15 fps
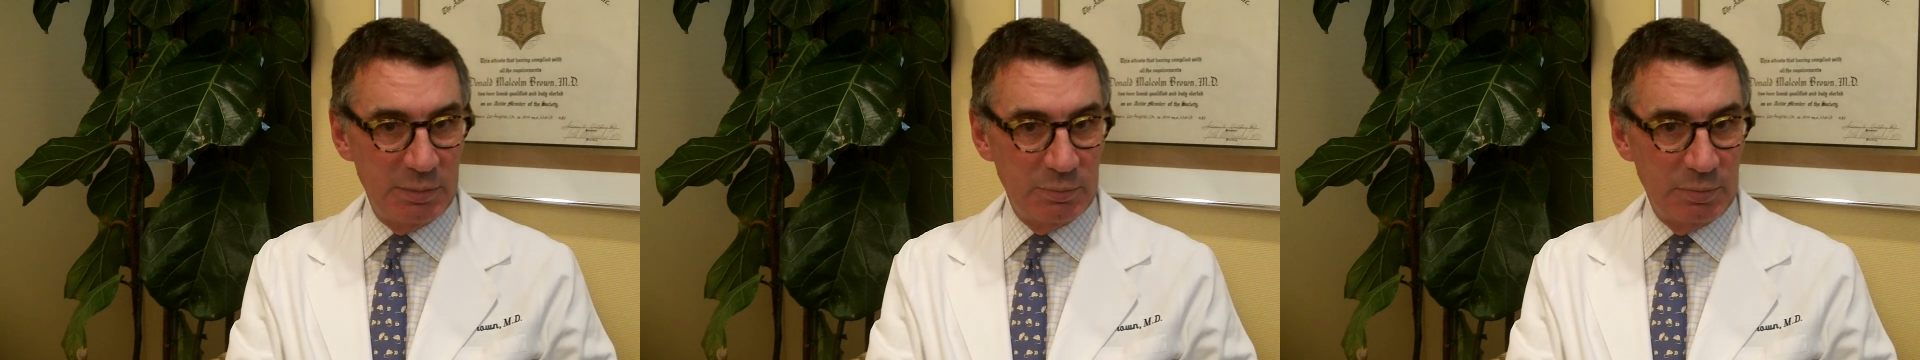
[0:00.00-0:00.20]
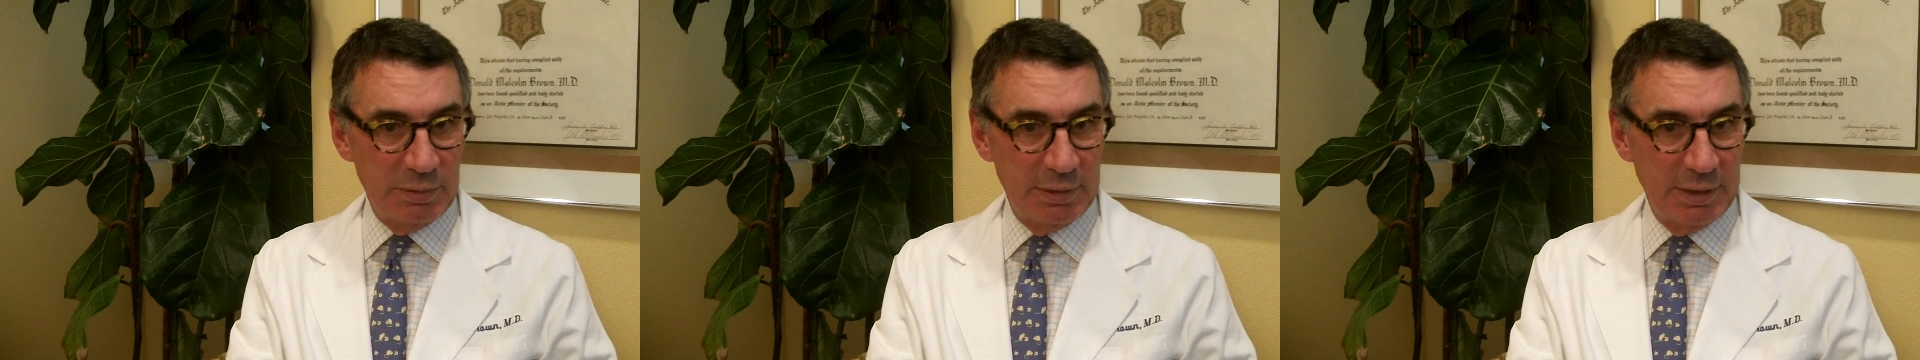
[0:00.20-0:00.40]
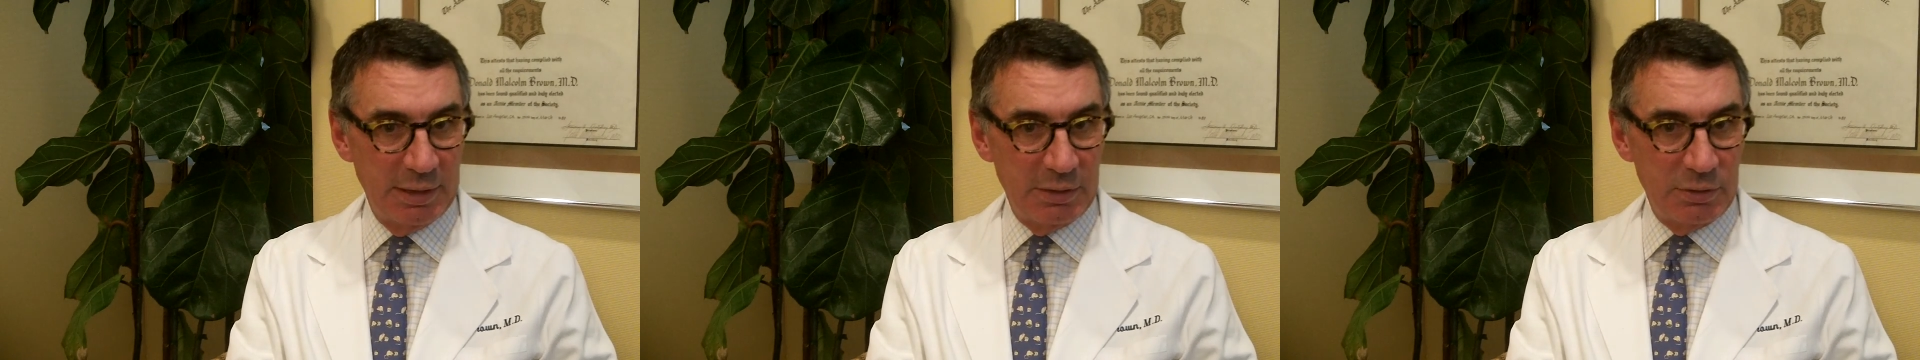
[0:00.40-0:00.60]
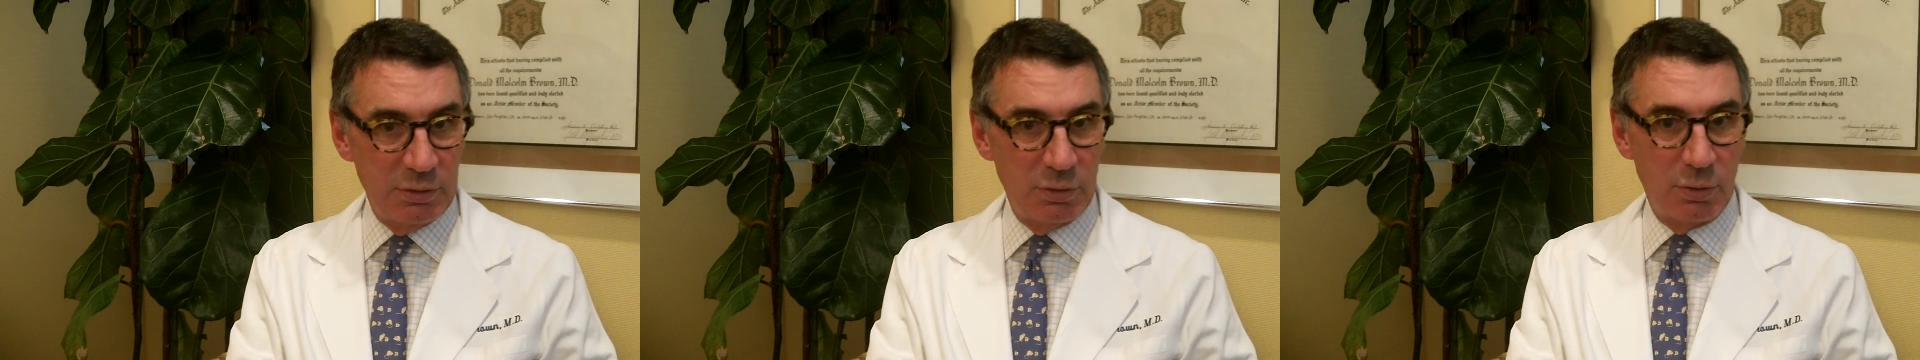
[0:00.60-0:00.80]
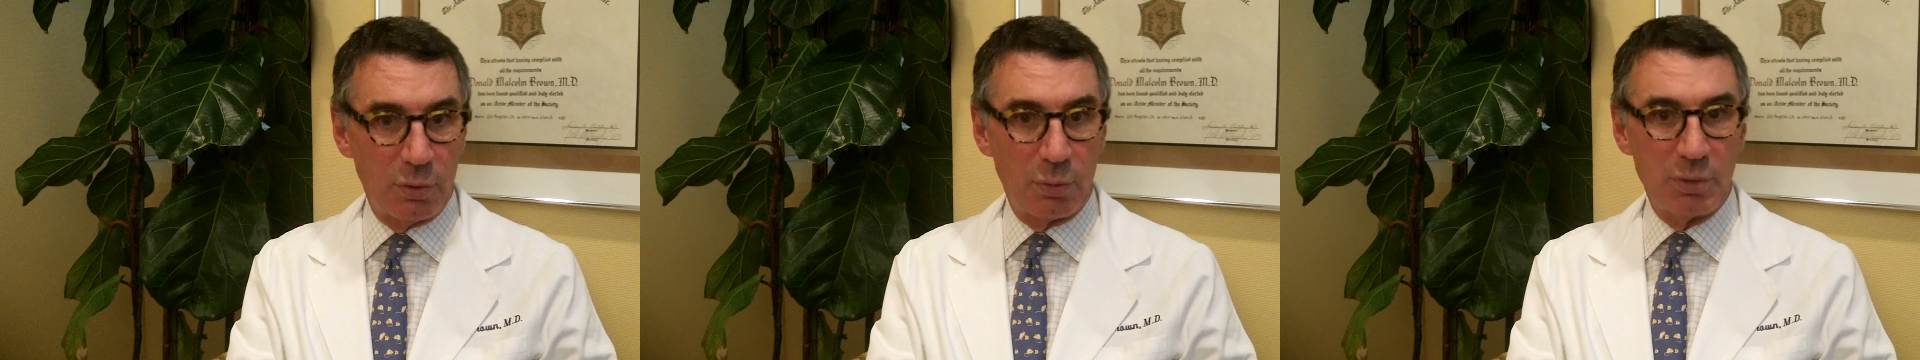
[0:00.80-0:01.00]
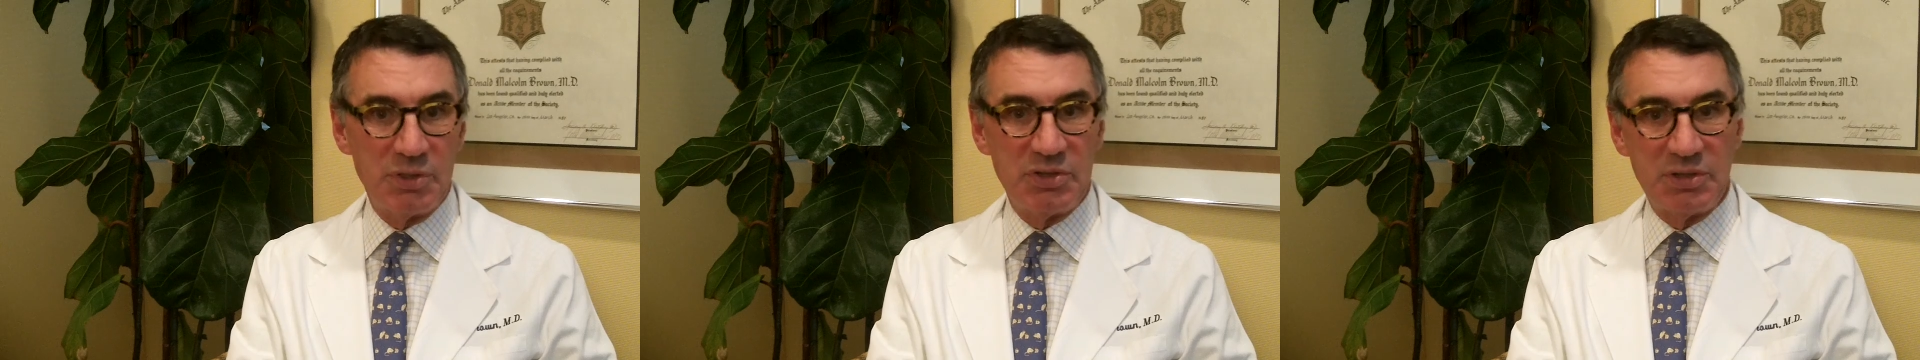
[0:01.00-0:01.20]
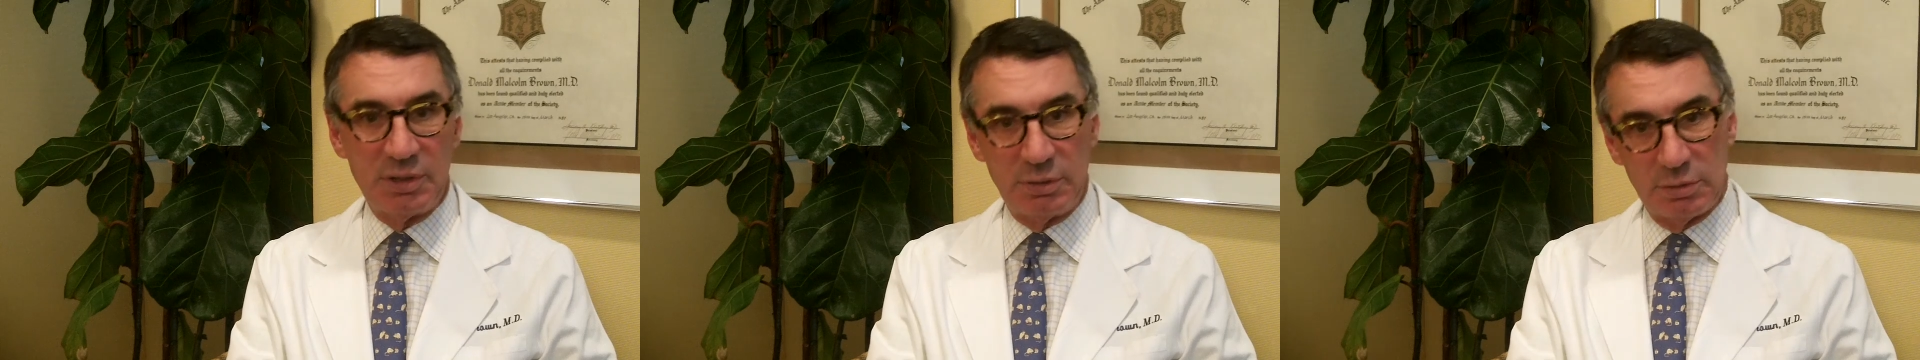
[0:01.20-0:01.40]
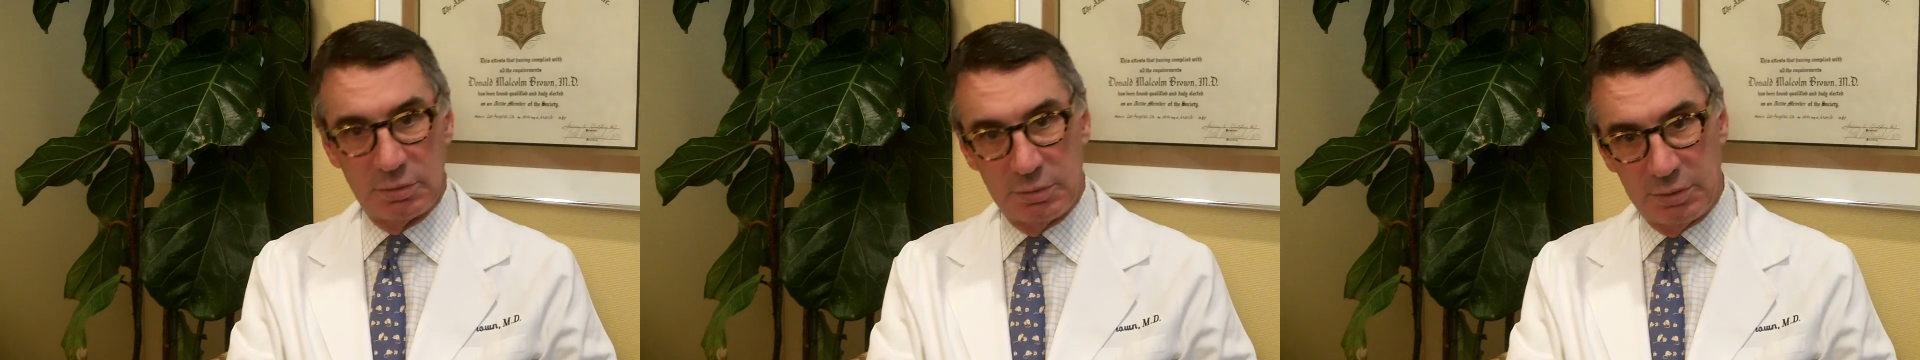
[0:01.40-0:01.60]
implant or a
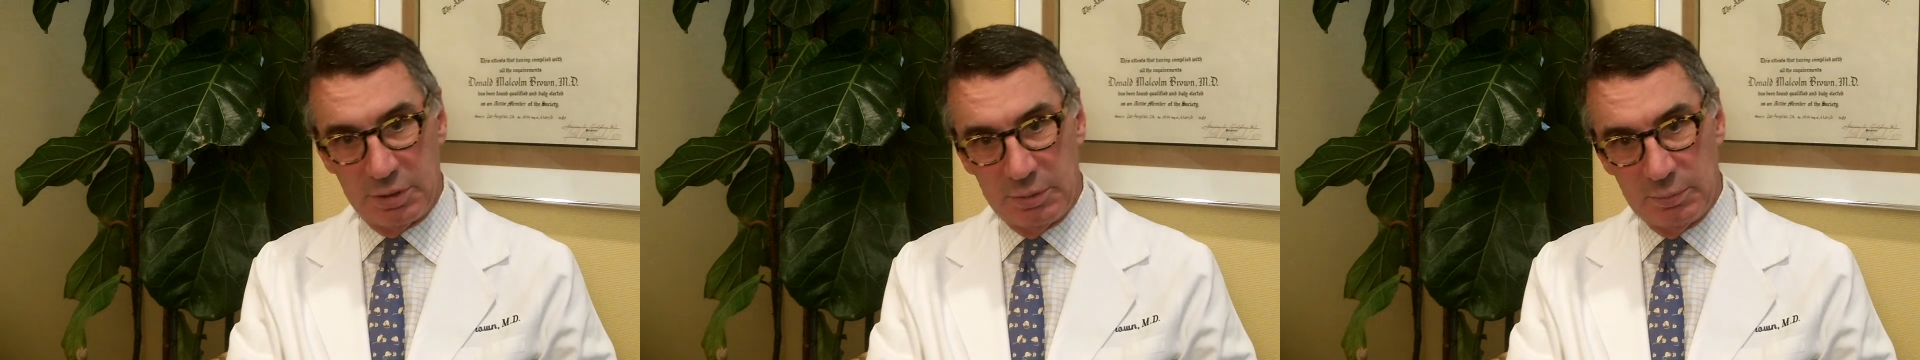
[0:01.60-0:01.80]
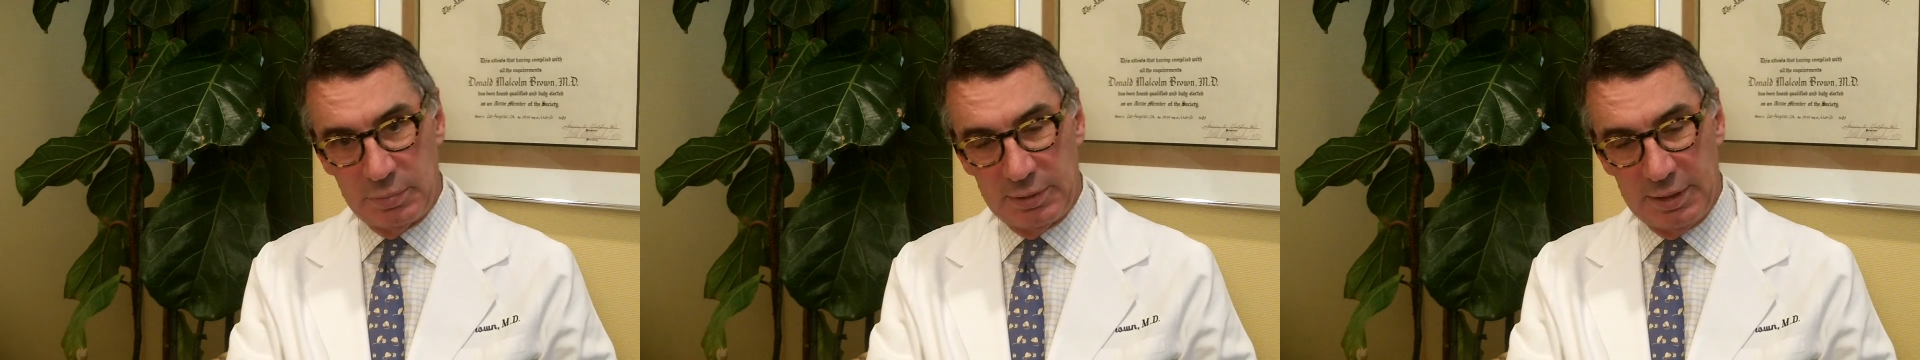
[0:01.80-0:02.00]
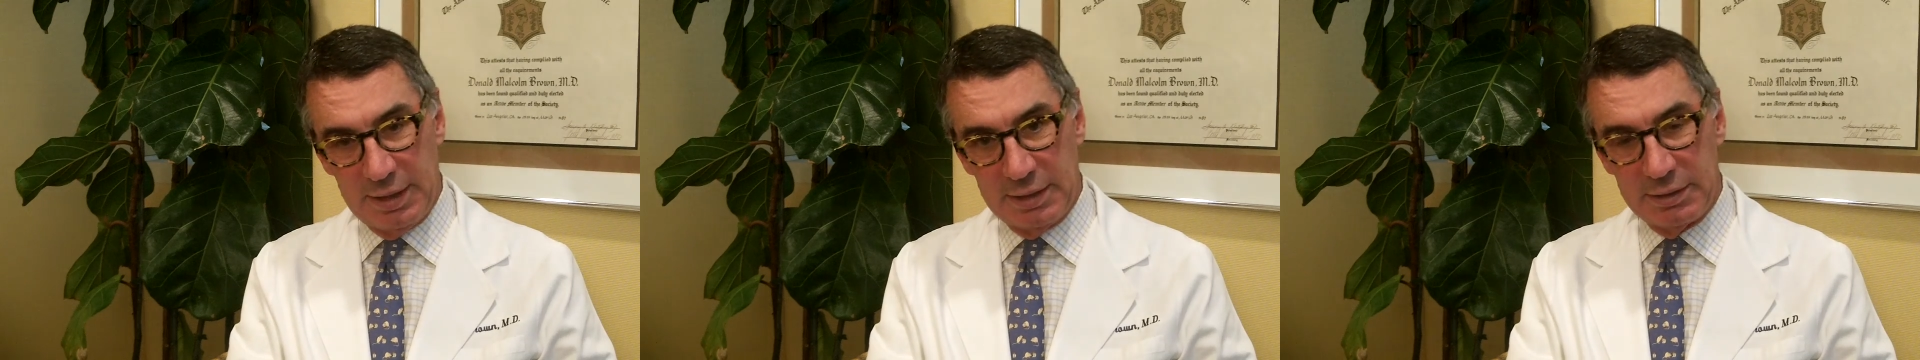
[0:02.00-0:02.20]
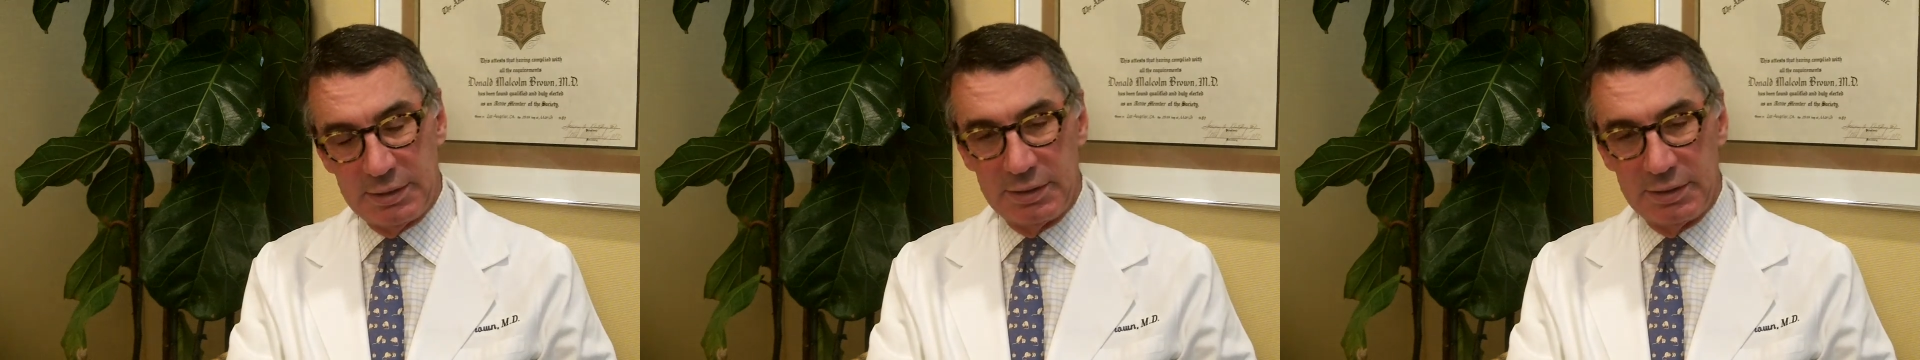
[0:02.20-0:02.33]
silicone implant,